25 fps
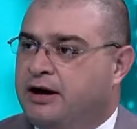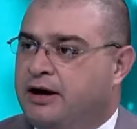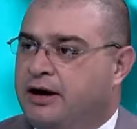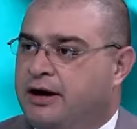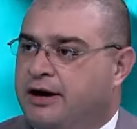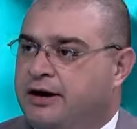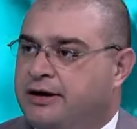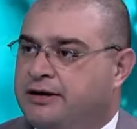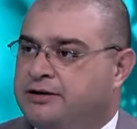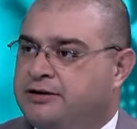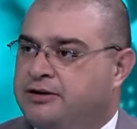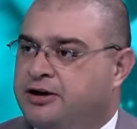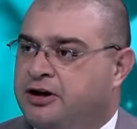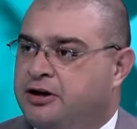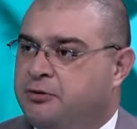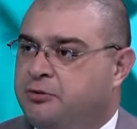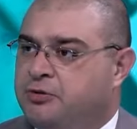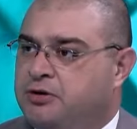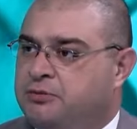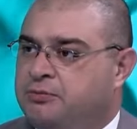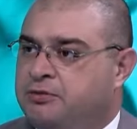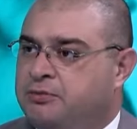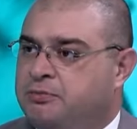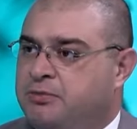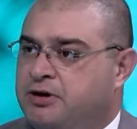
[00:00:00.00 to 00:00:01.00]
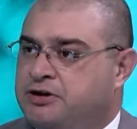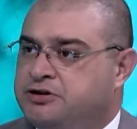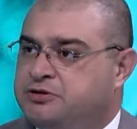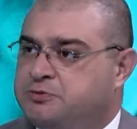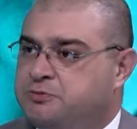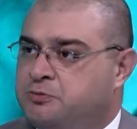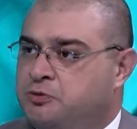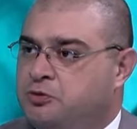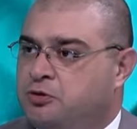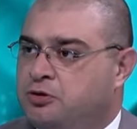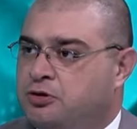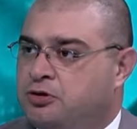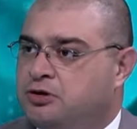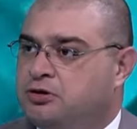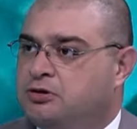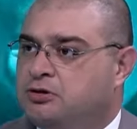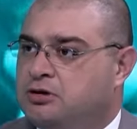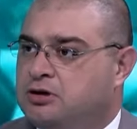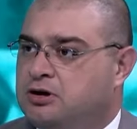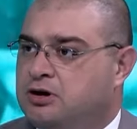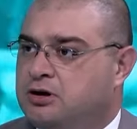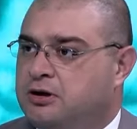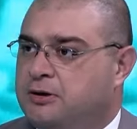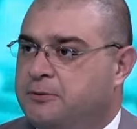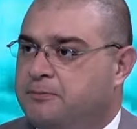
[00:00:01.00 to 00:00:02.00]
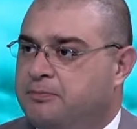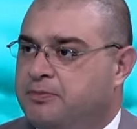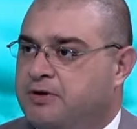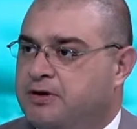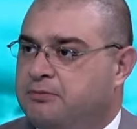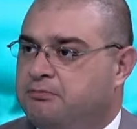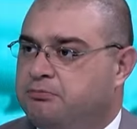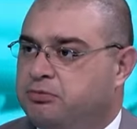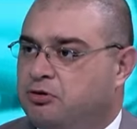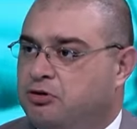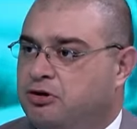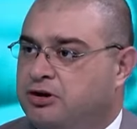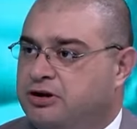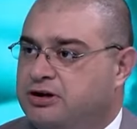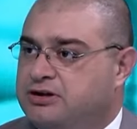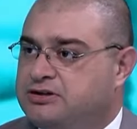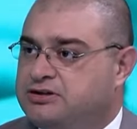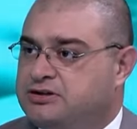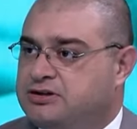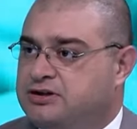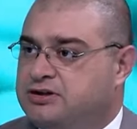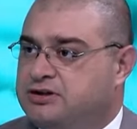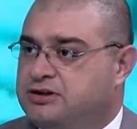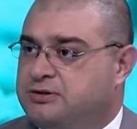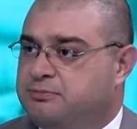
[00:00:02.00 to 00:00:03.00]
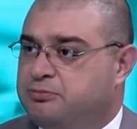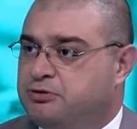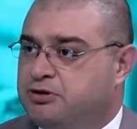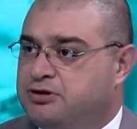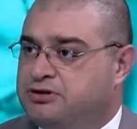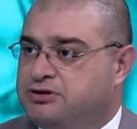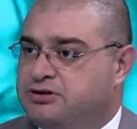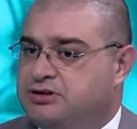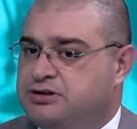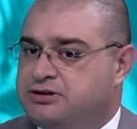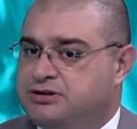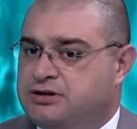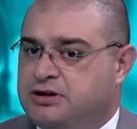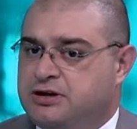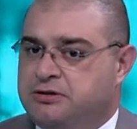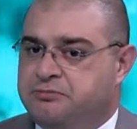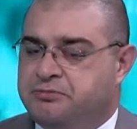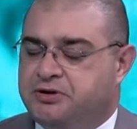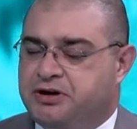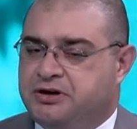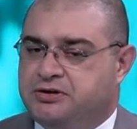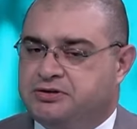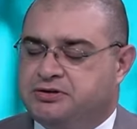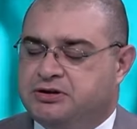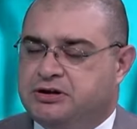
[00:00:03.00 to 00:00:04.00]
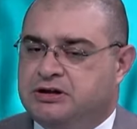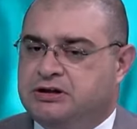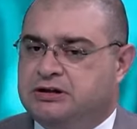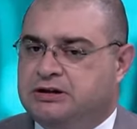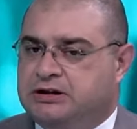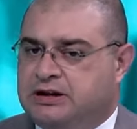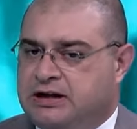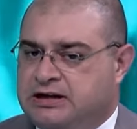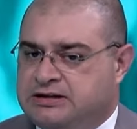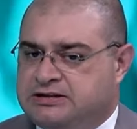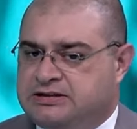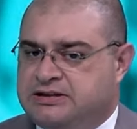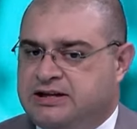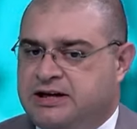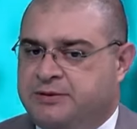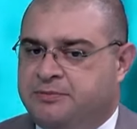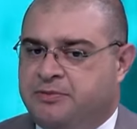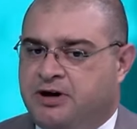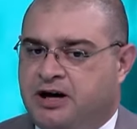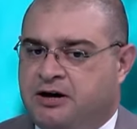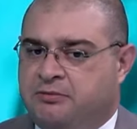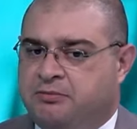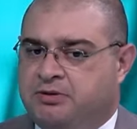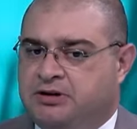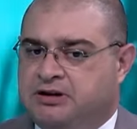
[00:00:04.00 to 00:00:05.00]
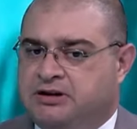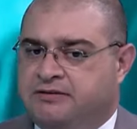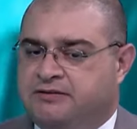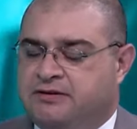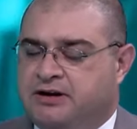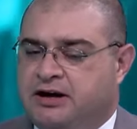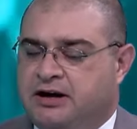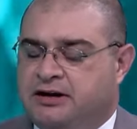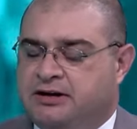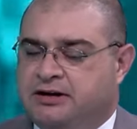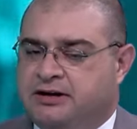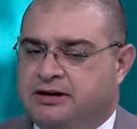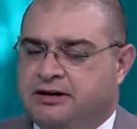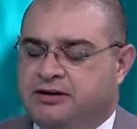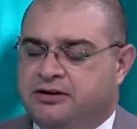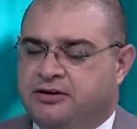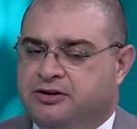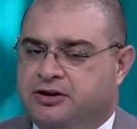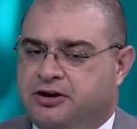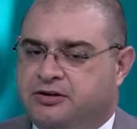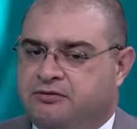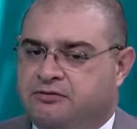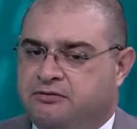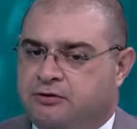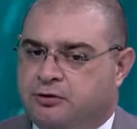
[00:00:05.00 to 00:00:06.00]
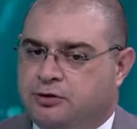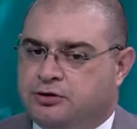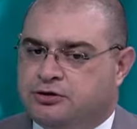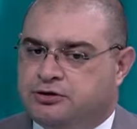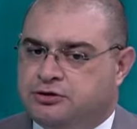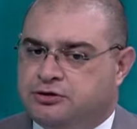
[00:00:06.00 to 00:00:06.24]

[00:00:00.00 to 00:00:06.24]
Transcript: and there will be much more progress in the process, because last time I believe that there were